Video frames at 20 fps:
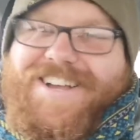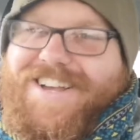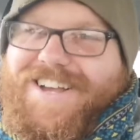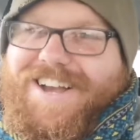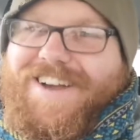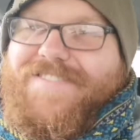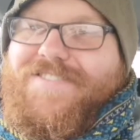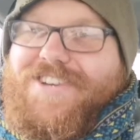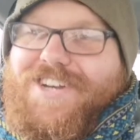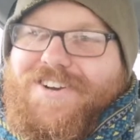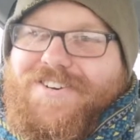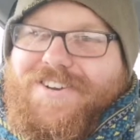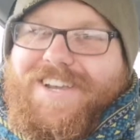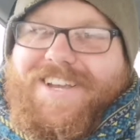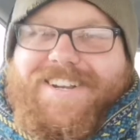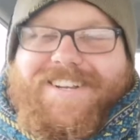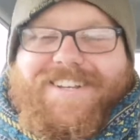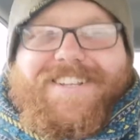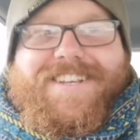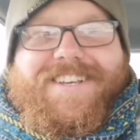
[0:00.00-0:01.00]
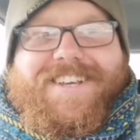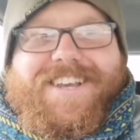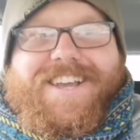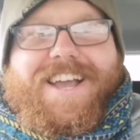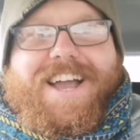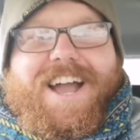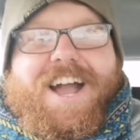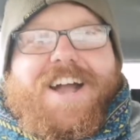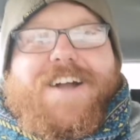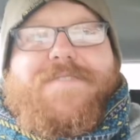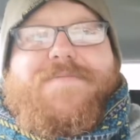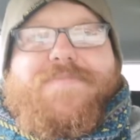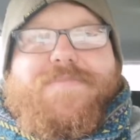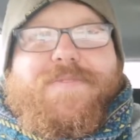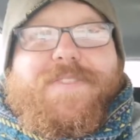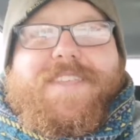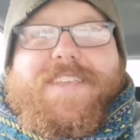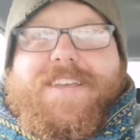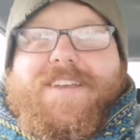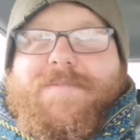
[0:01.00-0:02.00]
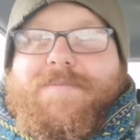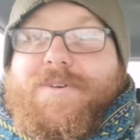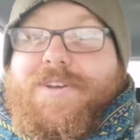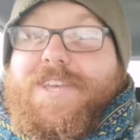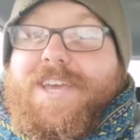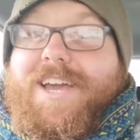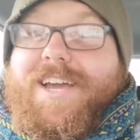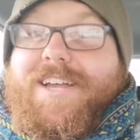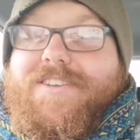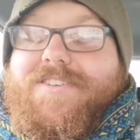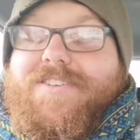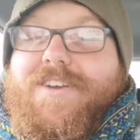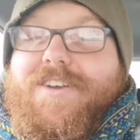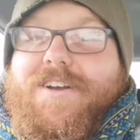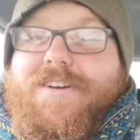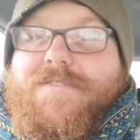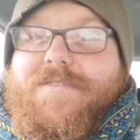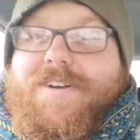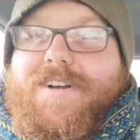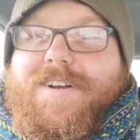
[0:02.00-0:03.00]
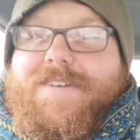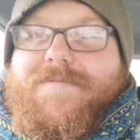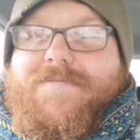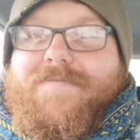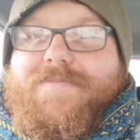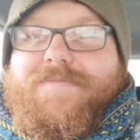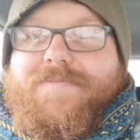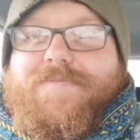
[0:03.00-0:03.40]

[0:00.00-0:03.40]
I'm joking. But yeah, so